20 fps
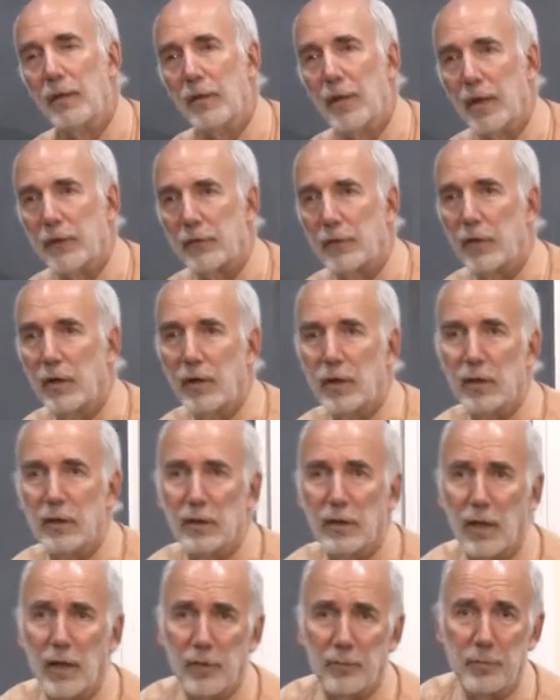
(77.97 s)
that's cutting a
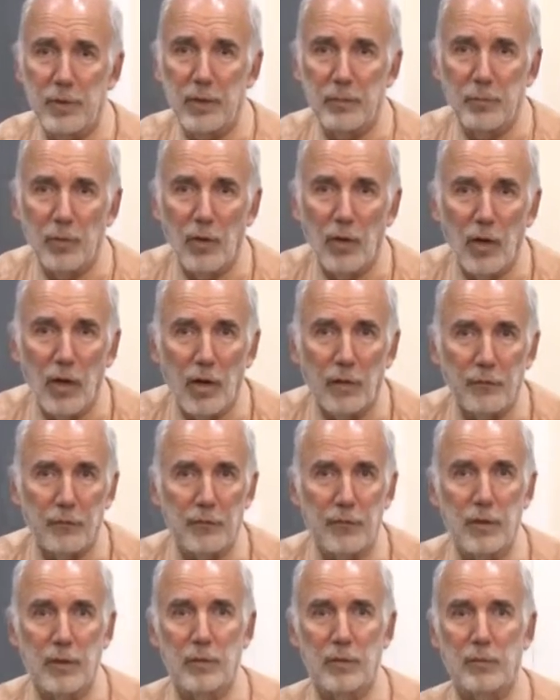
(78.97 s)
lot of people off.
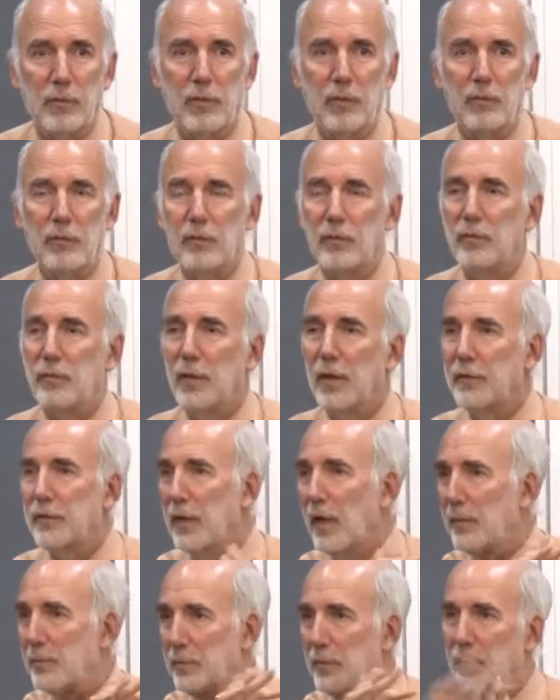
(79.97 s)
You get
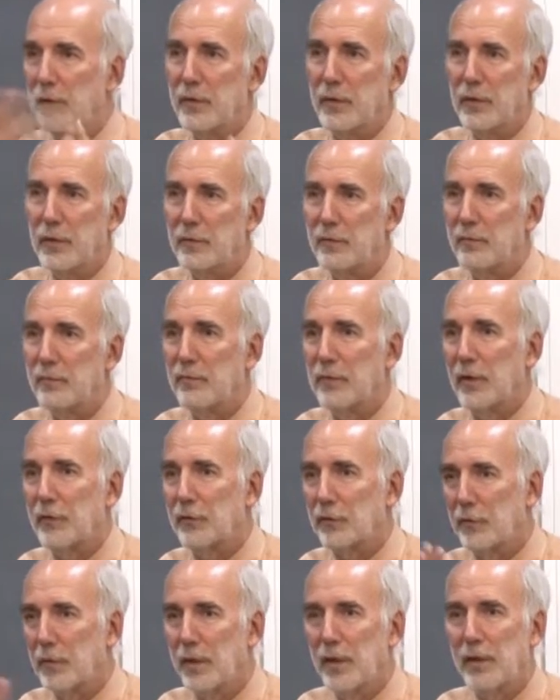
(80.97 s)
that $1 million,
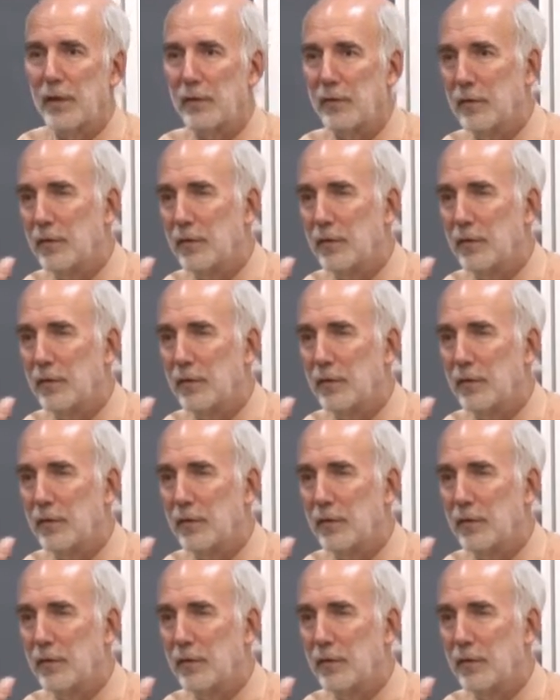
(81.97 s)
that's great.